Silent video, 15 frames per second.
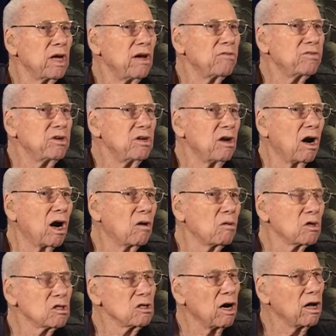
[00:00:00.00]
FDR
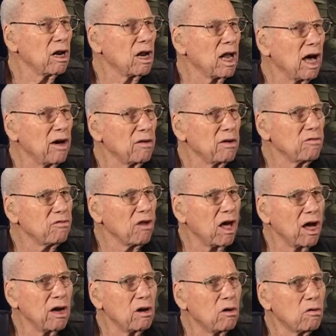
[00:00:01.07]
was not allowed to
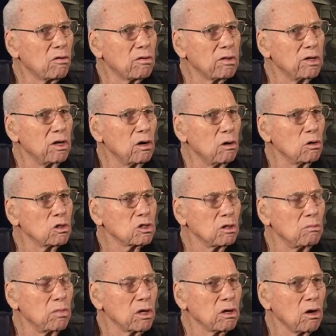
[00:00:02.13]
fly over the
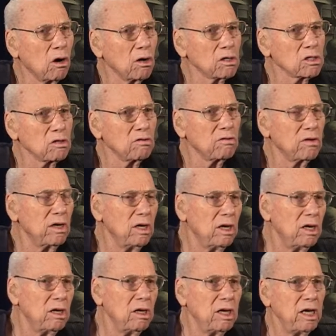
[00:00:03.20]
ocean because of
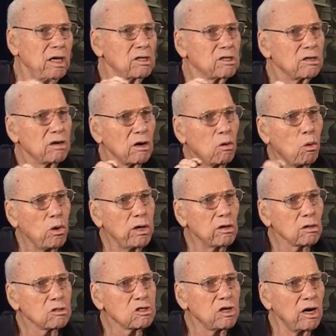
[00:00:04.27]
he's in a
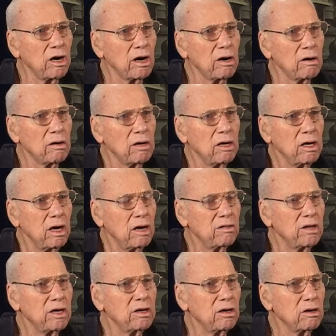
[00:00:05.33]
wheelchair
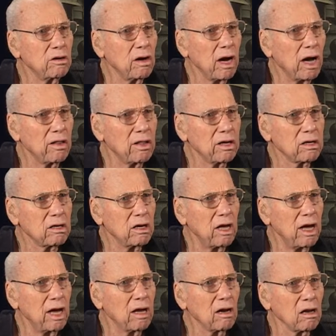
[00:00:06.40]
and they didn't know how they could
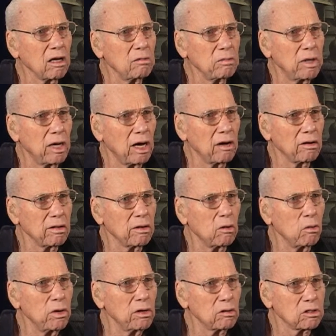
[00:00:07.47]
handle him out of the
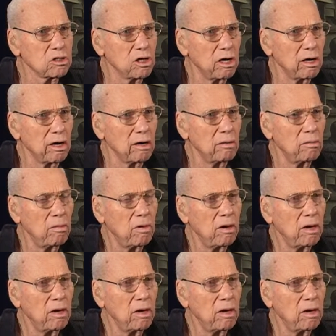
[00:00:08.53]
wheelchair.